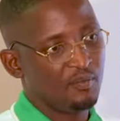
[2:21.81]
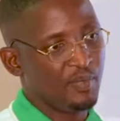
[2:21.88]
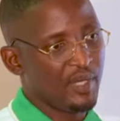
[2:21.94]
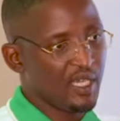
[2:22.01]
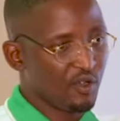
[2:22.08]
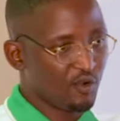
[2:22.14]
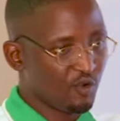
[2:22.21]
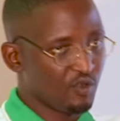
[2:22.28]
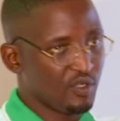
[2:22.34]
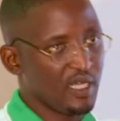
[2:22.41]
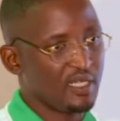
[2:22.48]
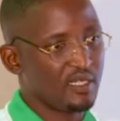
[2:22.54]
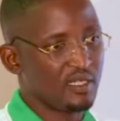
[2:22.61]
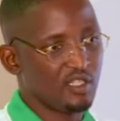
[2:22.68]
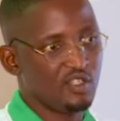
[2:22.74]
being
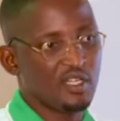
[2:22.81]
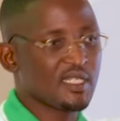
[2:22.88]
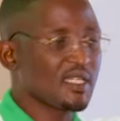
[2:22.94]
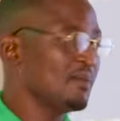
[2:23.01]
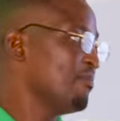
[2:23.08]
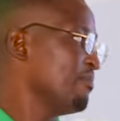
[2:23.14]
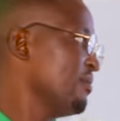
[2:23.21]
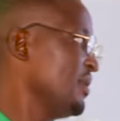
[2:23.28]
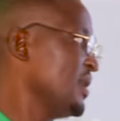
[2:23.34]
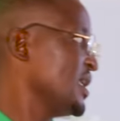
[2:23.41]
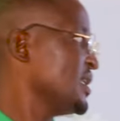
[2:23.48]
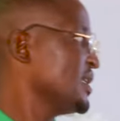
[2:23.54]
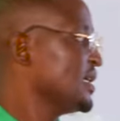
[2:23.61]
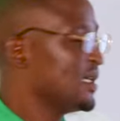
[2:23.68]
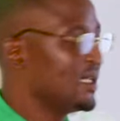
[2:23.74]
included. It doesn't mean